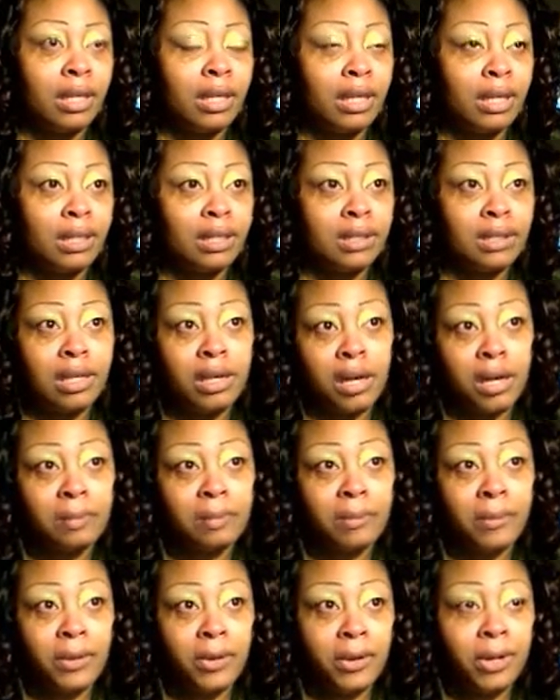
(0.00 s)
And God
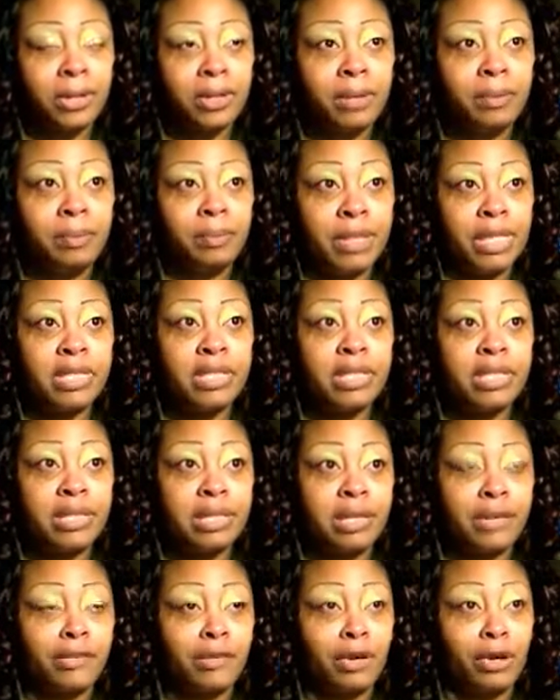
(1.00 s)
brought
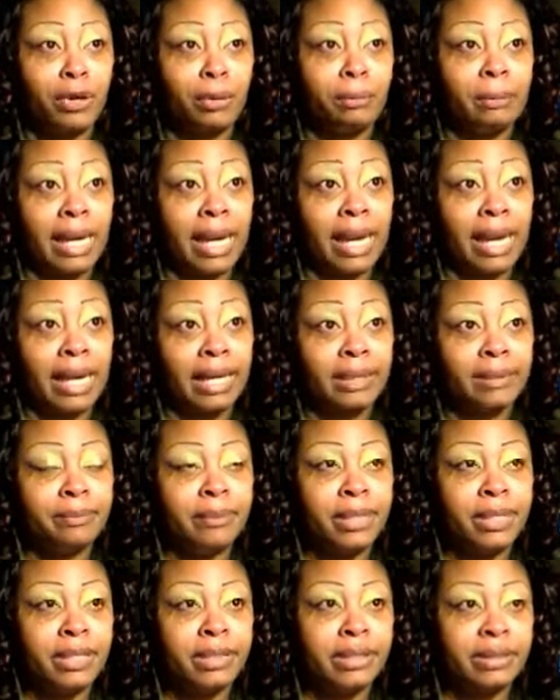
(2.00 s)
pieces of her back,
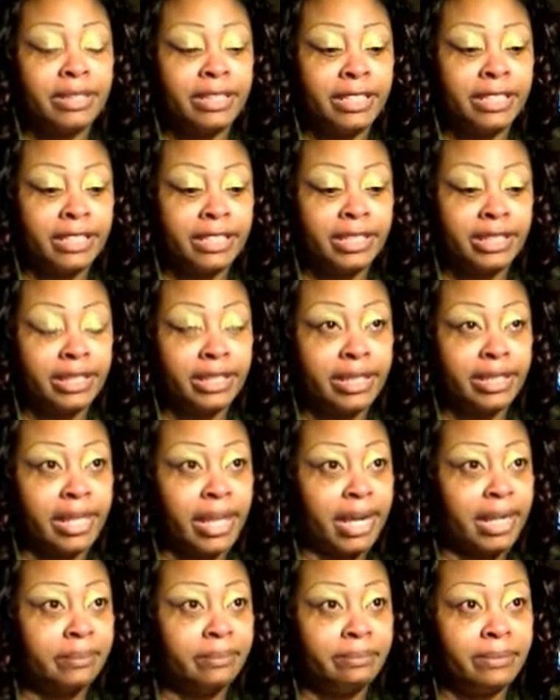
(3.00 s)
but she's
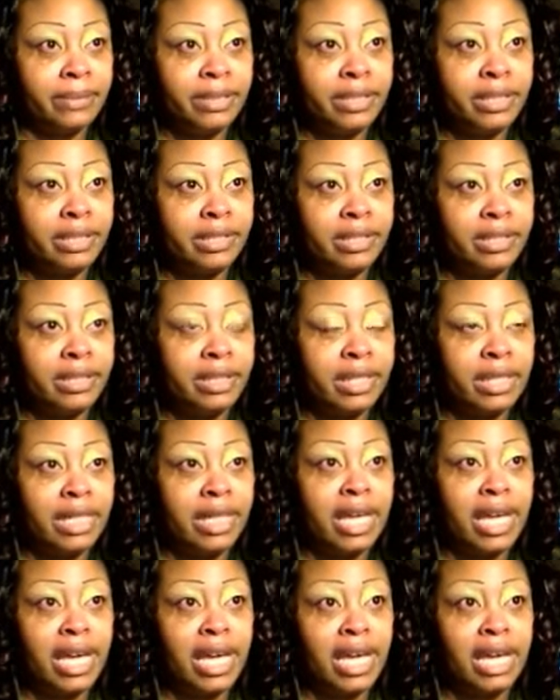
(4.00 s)
not
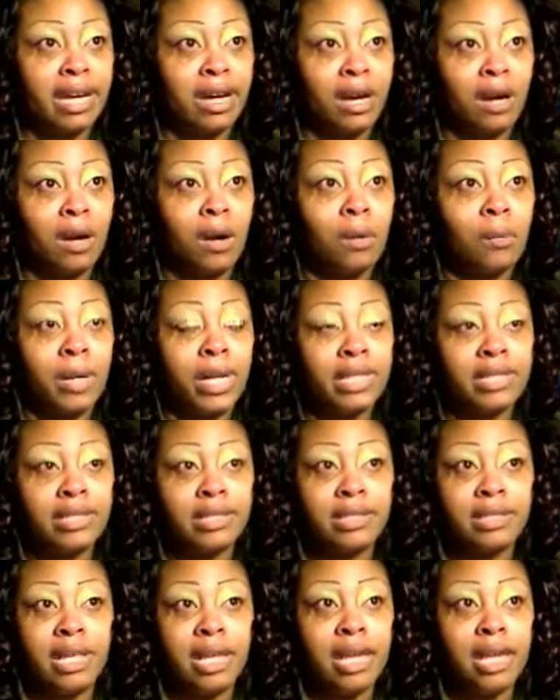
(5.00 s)
mentally
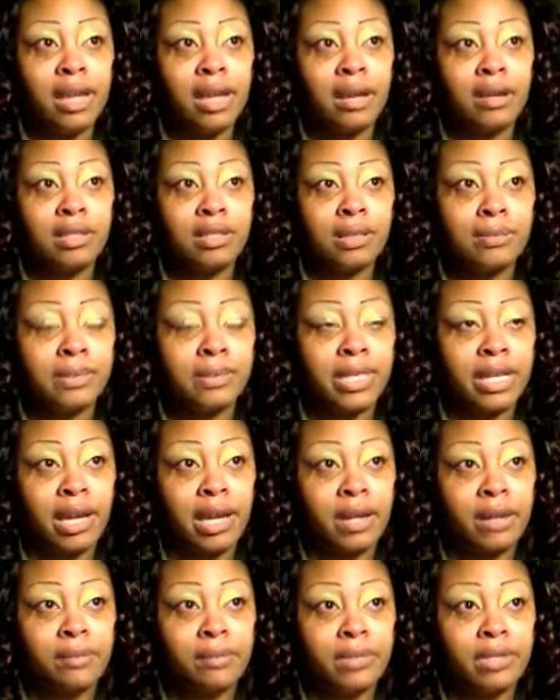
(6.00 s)
always there
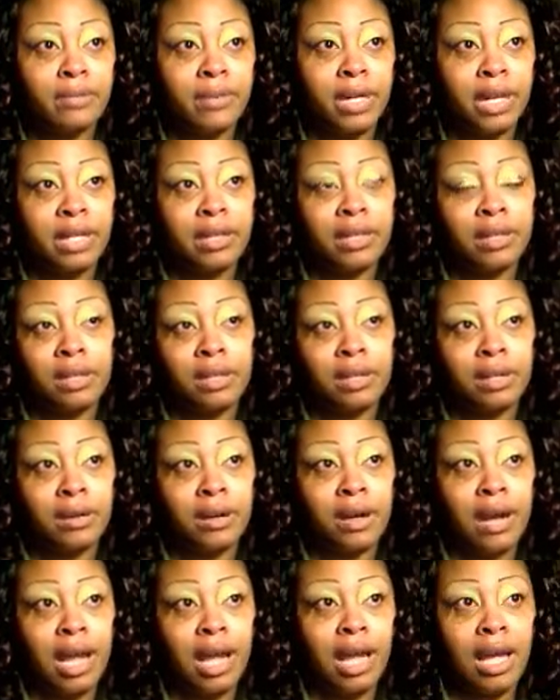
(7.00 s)
sometimes when I look in
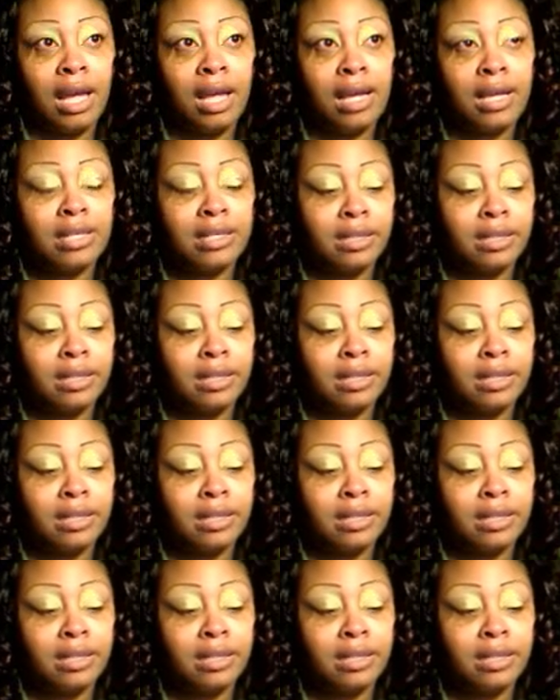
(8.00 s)
her eyes.